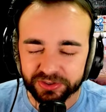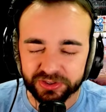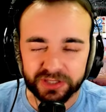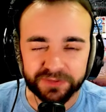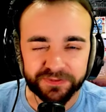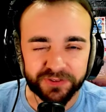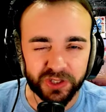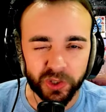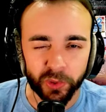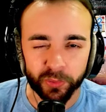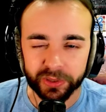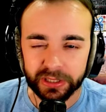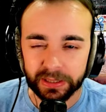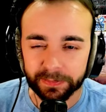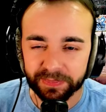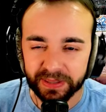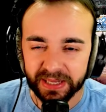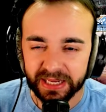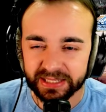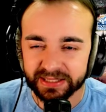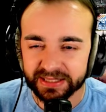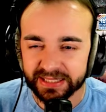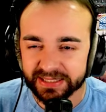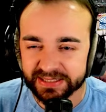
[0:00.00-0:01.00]
if you don't want to
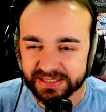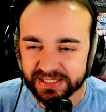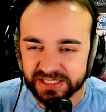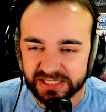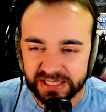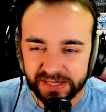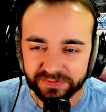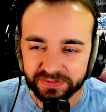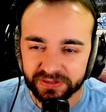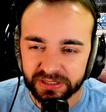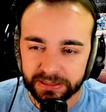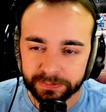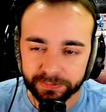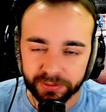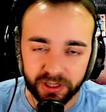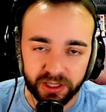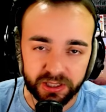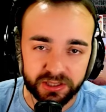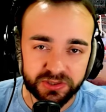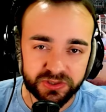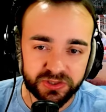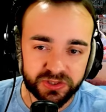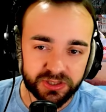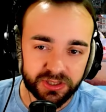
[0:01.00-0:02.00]
pay that $70,
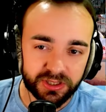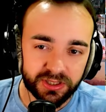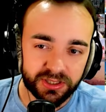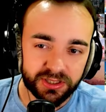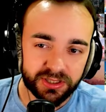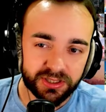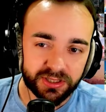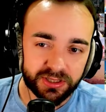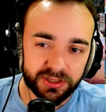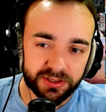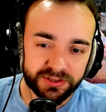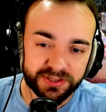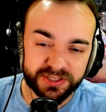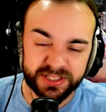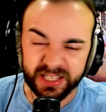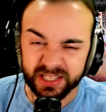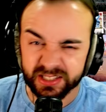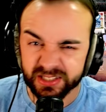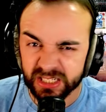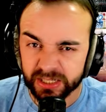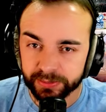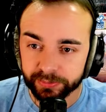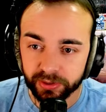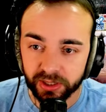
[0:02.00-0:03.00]

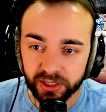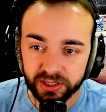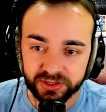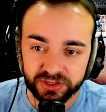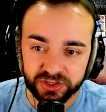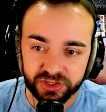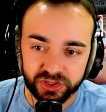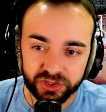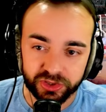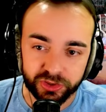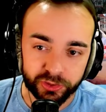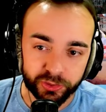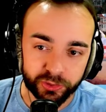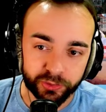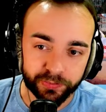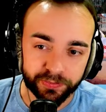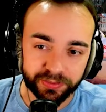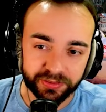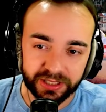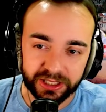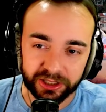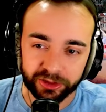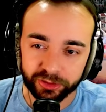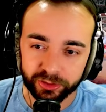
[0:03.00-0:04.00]
$60 to
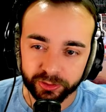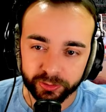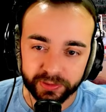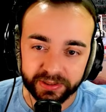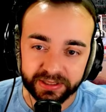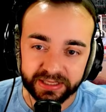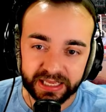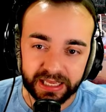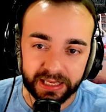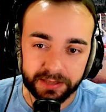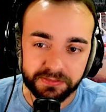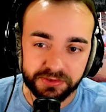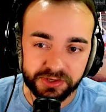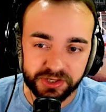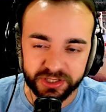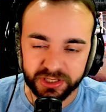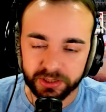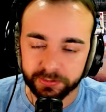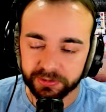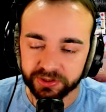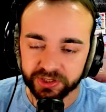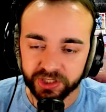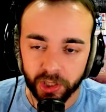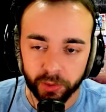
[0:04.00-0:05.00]
play through a game just to
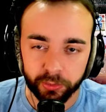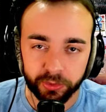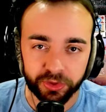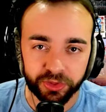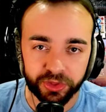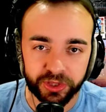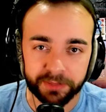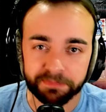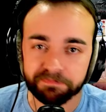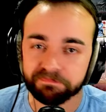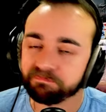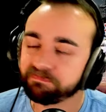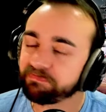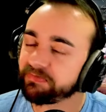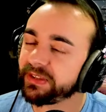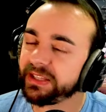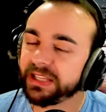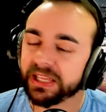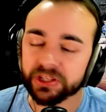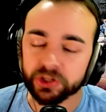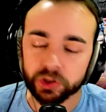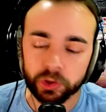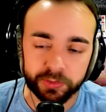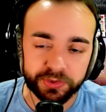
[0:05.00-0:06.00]
be done with it.
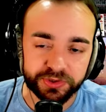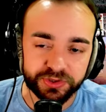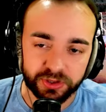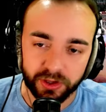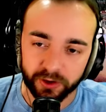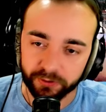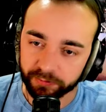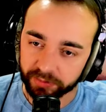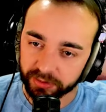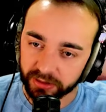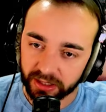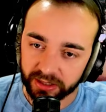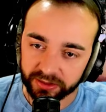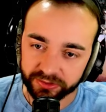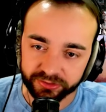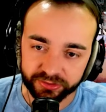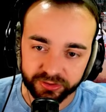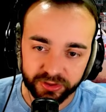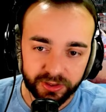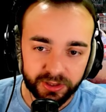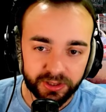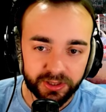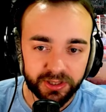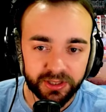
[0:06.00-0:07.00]
Get Ubisoft Plus.
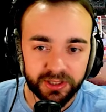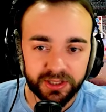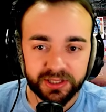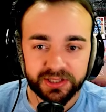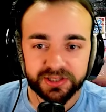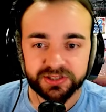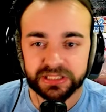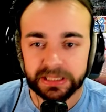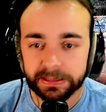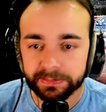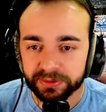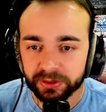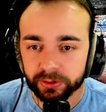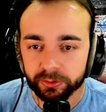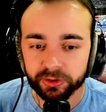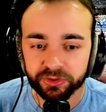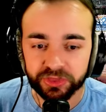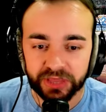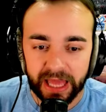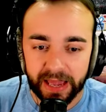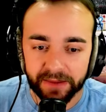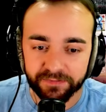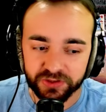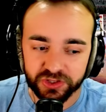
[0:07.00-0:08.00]
Same thing
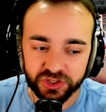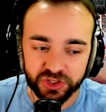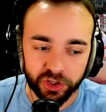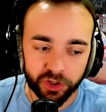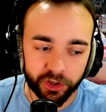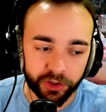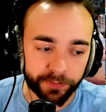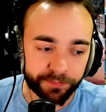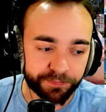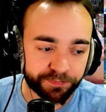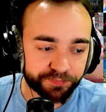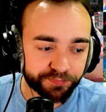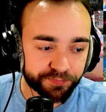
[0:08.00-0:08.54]
with Avatar.